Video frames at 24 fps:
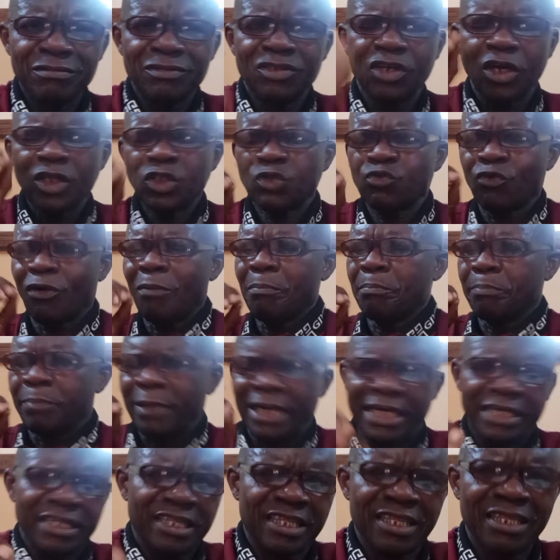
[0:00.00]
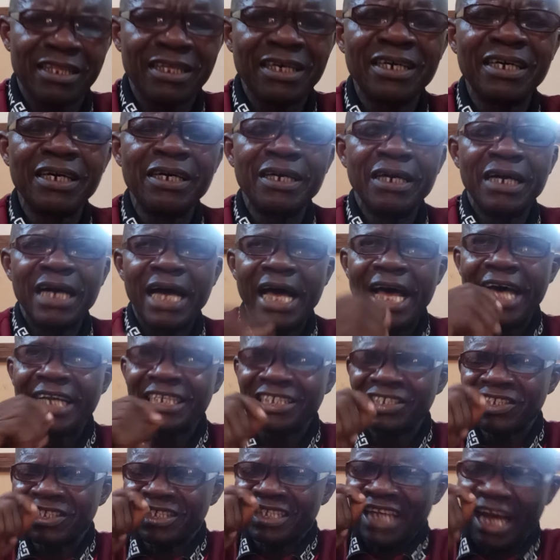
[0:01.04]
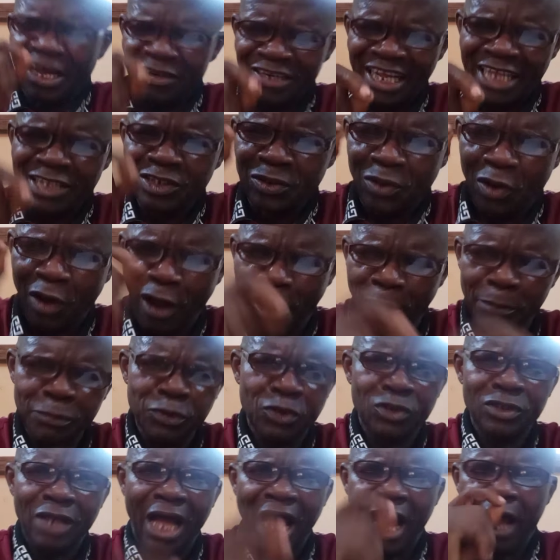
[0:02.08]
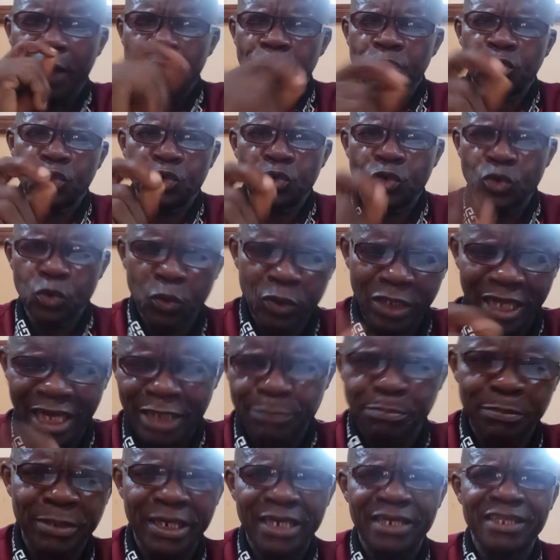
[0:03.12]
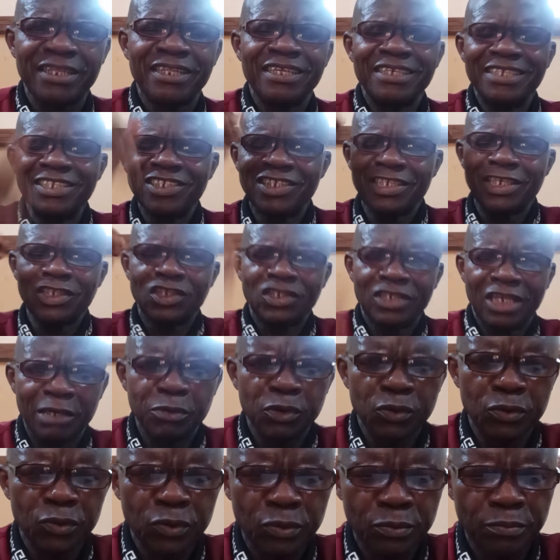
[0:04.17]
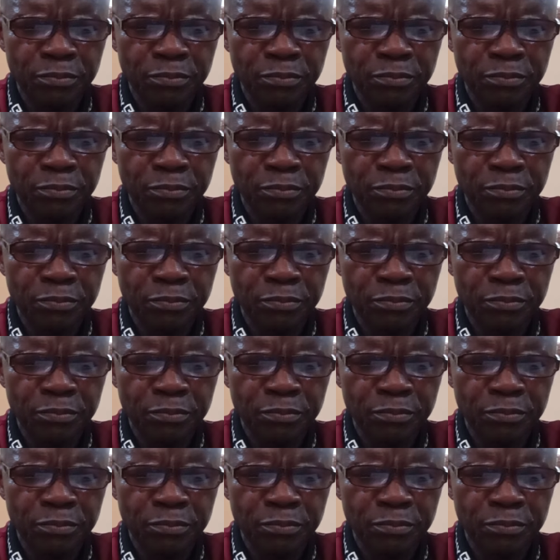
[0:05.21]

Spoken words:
just one breath, any sound that comes out through that breath is a syllable.